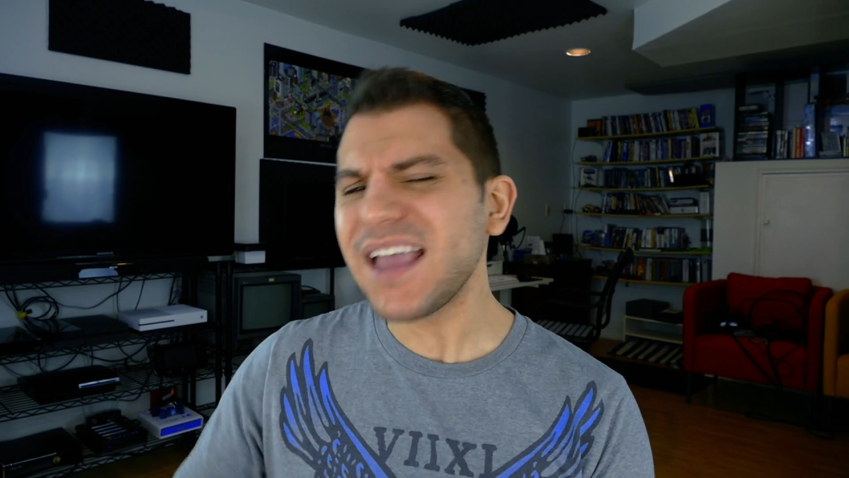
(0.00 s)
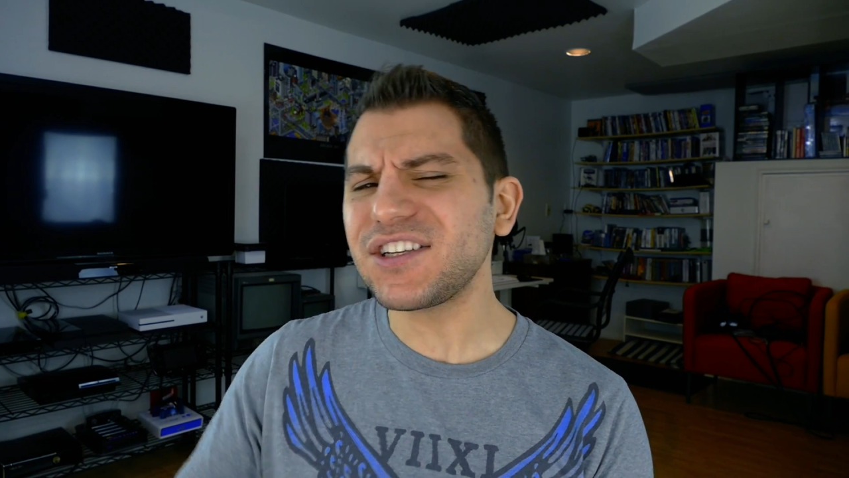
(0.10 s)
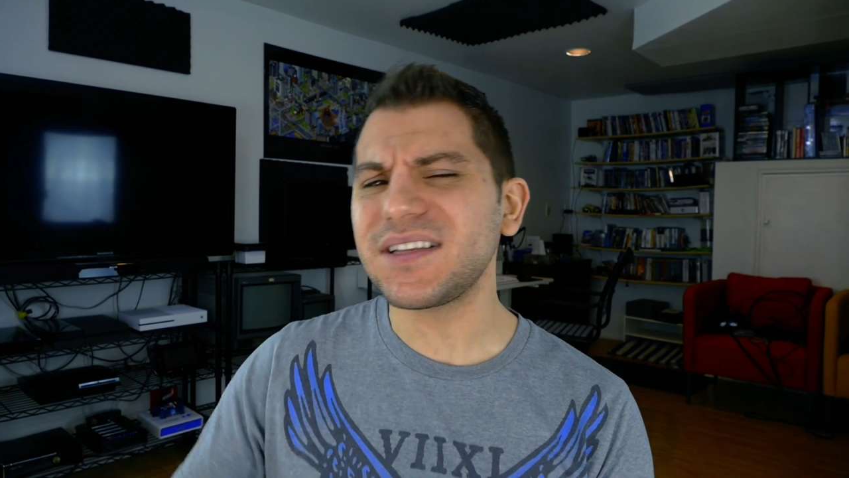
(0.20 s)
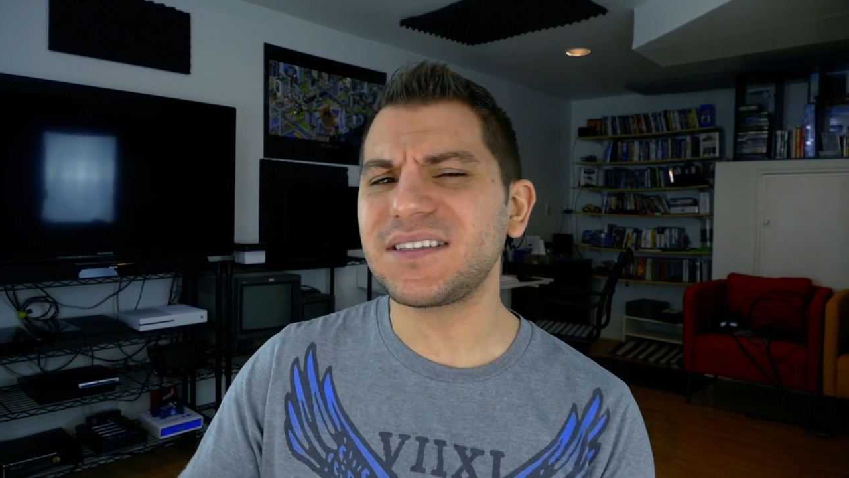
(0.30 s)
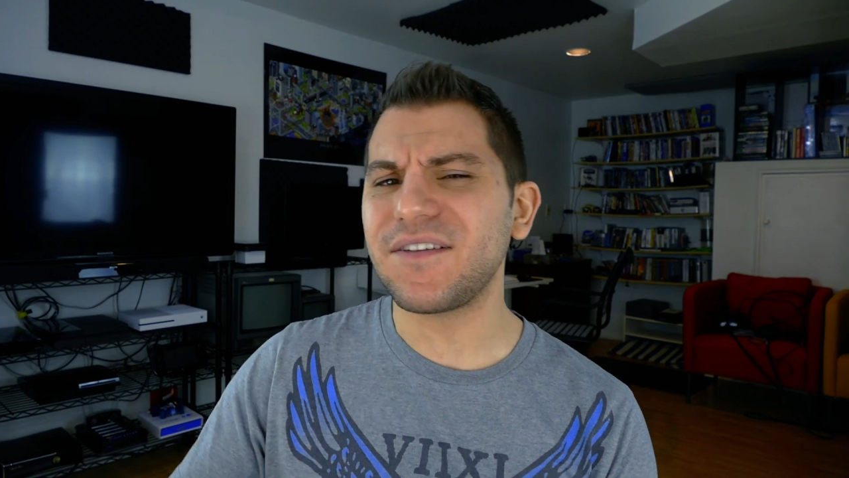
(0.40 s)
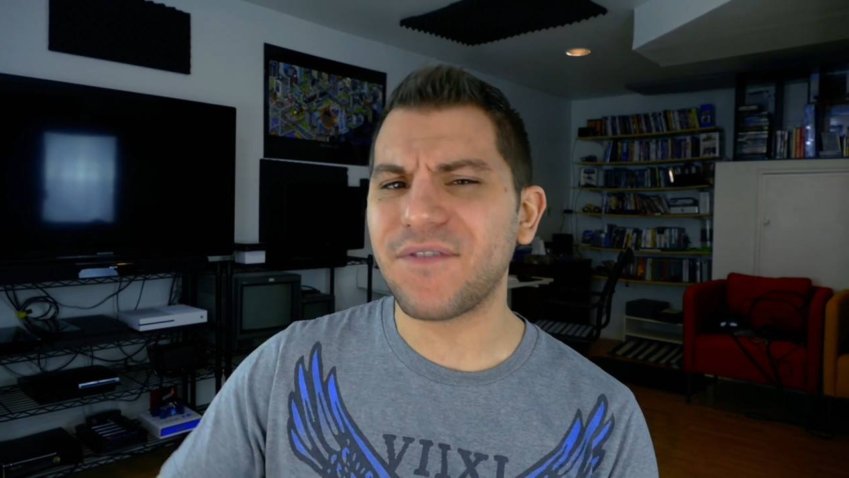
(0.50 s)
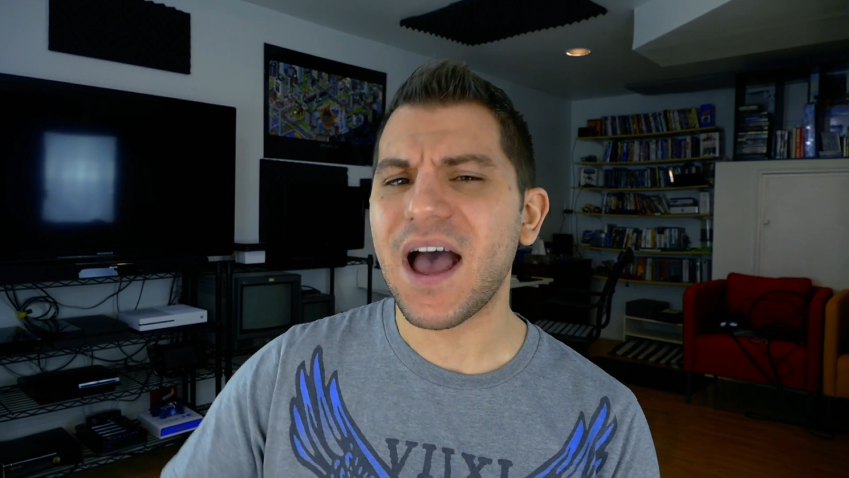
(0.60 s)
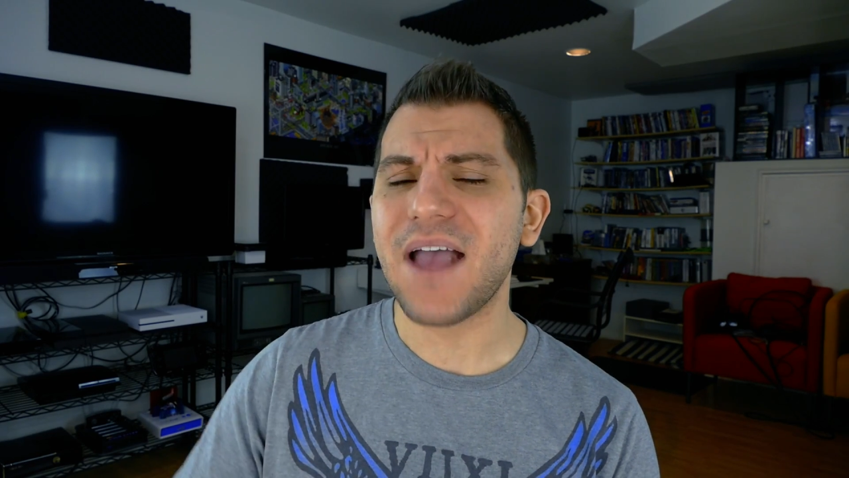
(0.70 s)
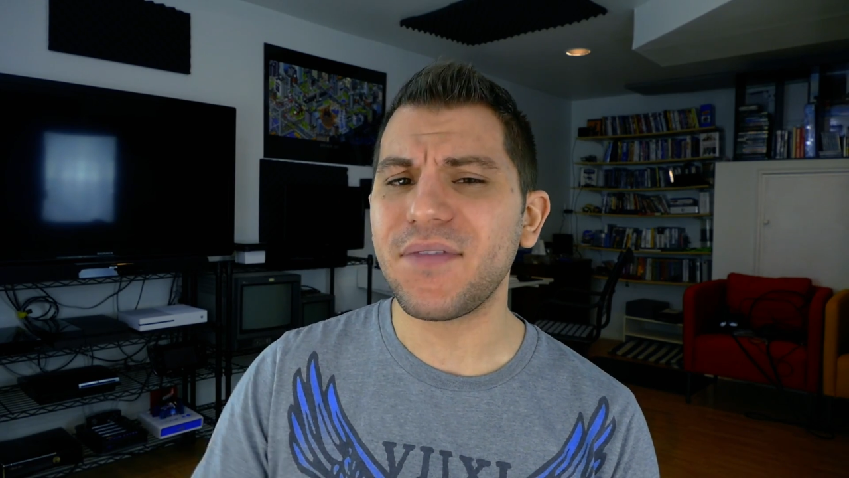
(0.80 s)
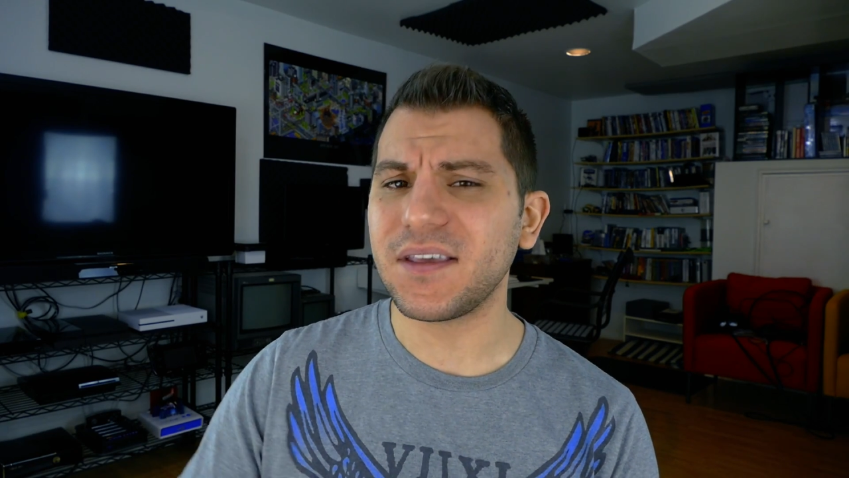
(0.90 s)
HTC
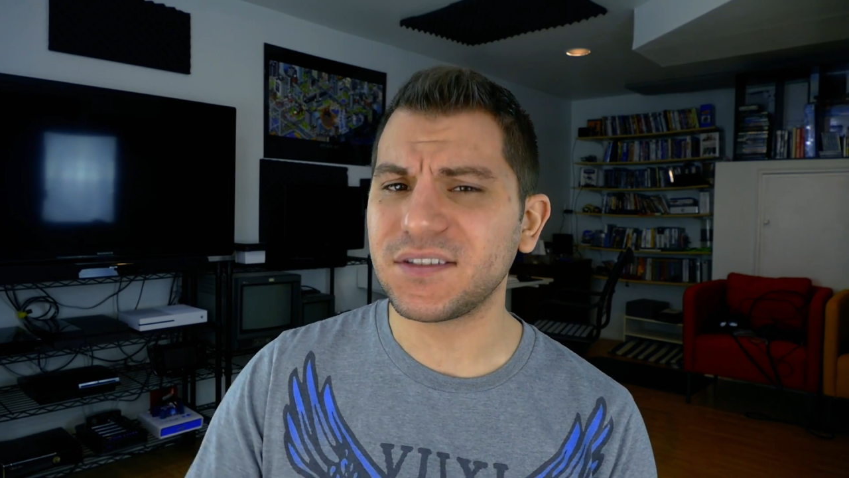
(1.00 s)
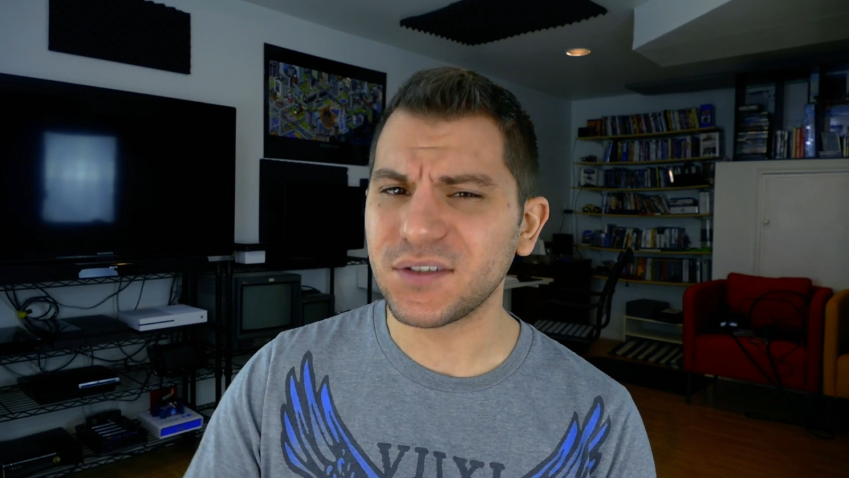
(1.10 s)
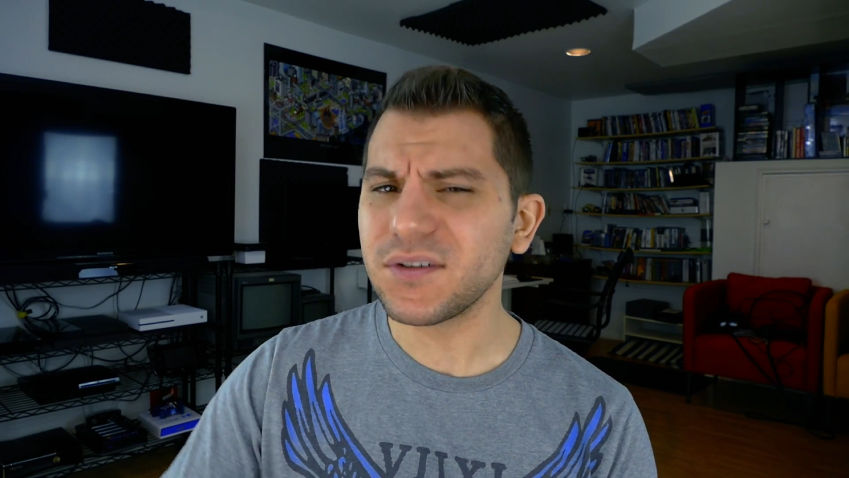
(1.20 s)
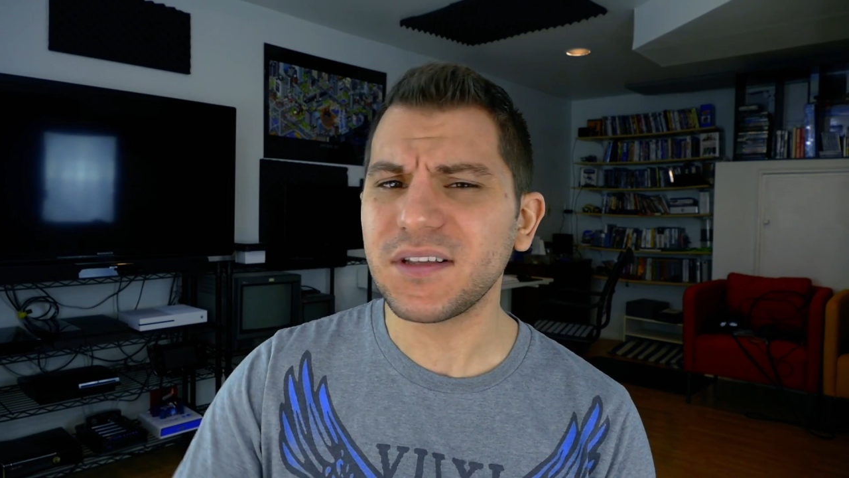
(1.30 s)
Vive and the certain